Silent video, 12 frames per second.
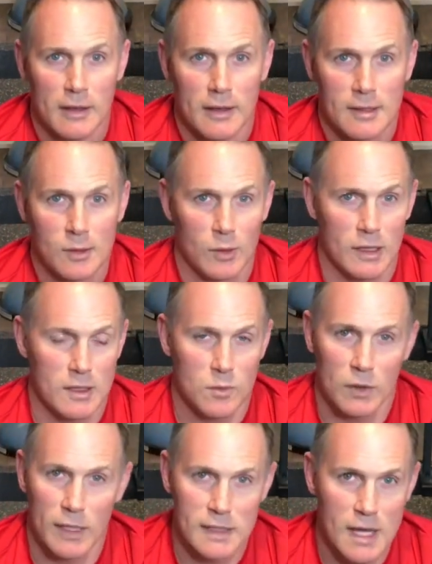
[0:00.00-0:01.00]
So it doesn't
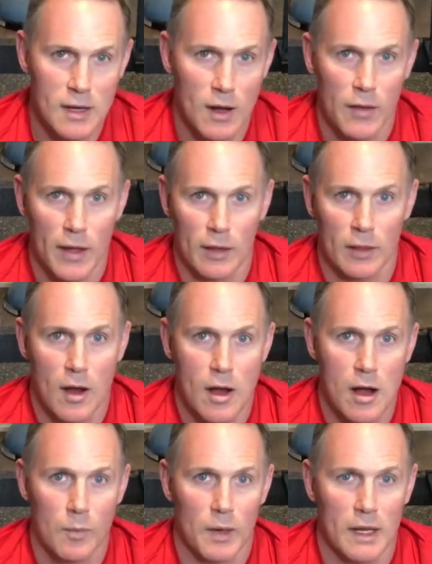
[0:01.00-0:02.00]
really take all that
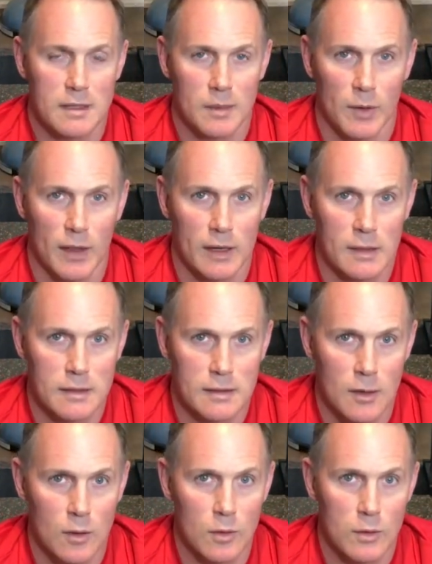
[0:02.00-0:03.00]
long, but it's something that is
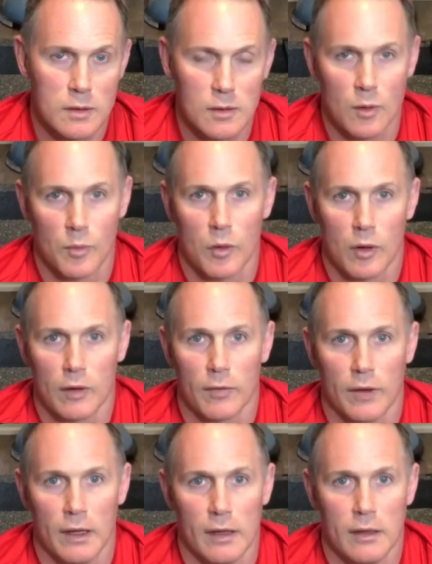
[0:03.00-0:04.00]
so important
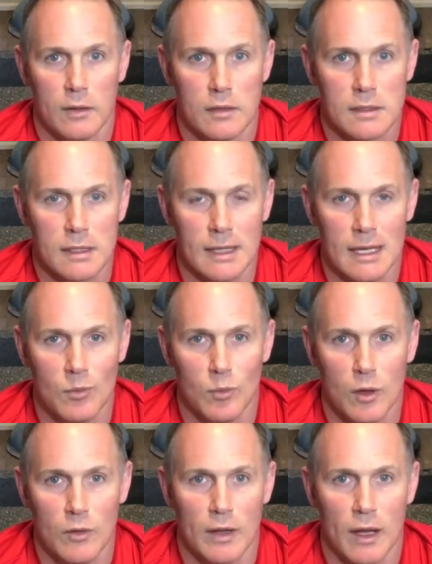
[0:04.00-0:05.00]
for you to do, just to keep
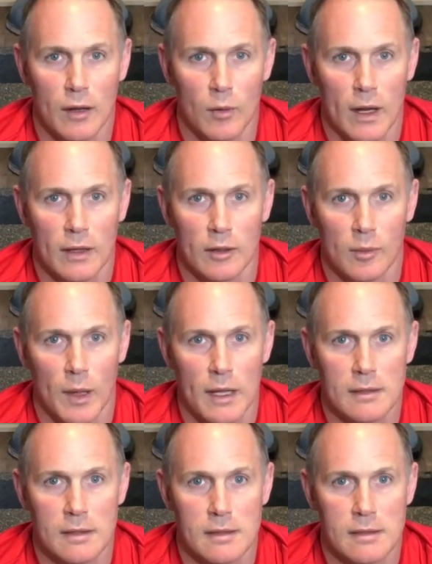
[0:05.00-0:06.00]
moving on a regular
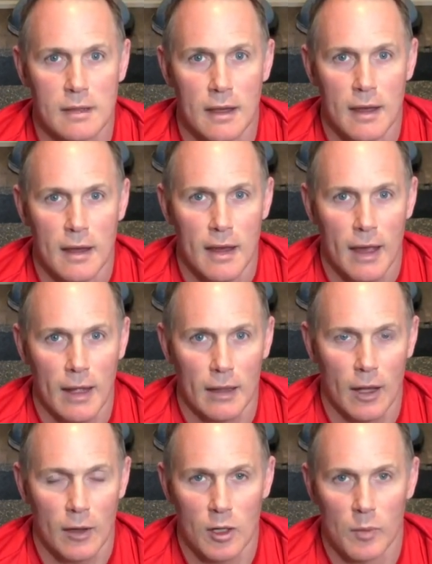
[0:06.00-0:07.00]
basis and
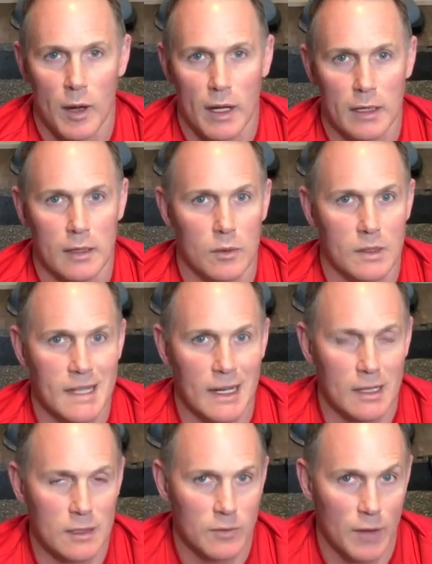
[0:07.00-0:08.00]
allow your body to retain
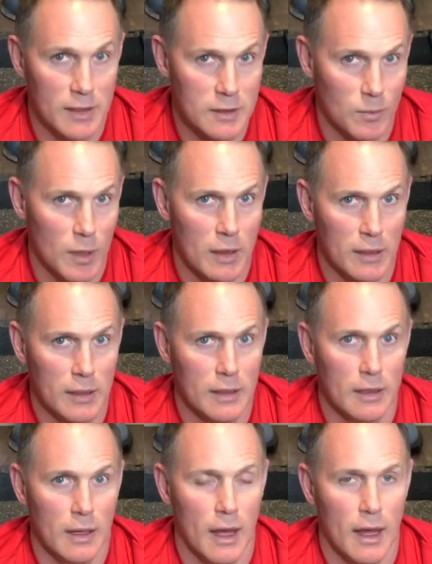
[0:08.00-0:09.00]
its
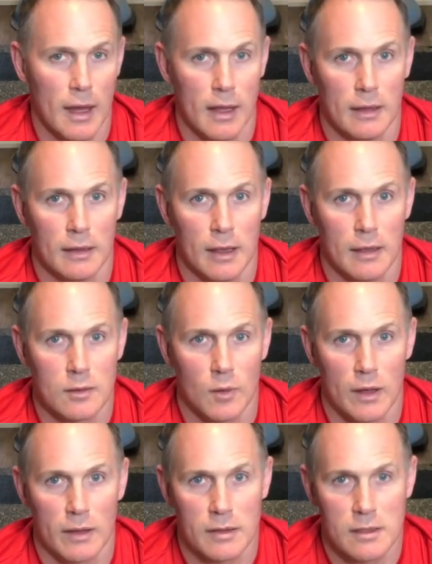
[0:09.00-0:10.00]
flexibility and as
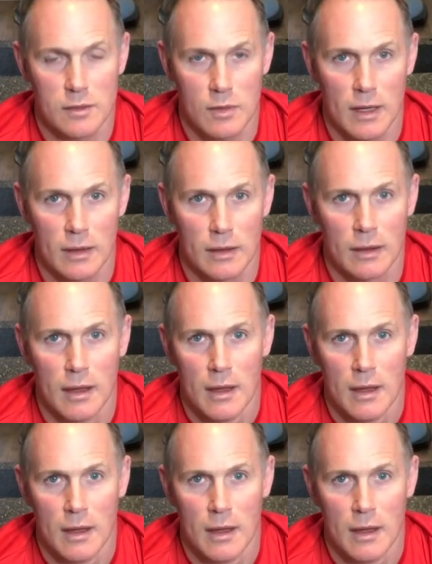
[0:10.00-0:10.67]
well as strength.